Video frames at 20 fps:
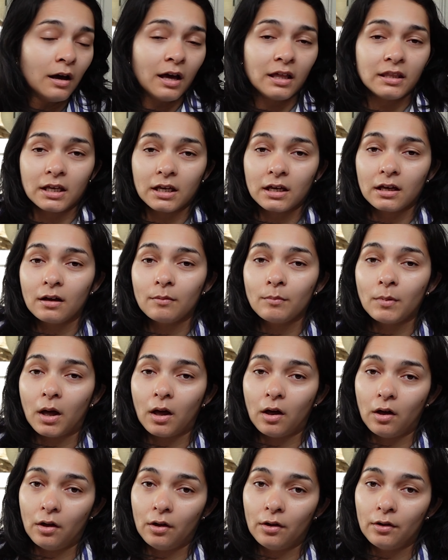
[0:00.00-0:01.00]
and then come
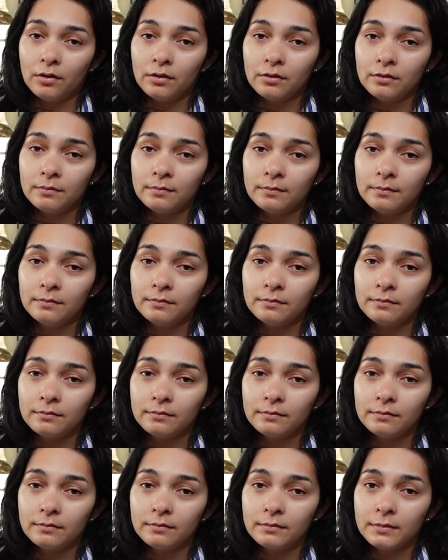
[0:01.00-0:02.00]
home
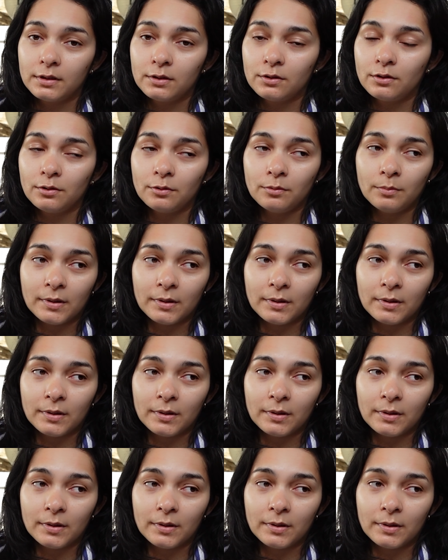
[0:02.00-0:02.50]
and do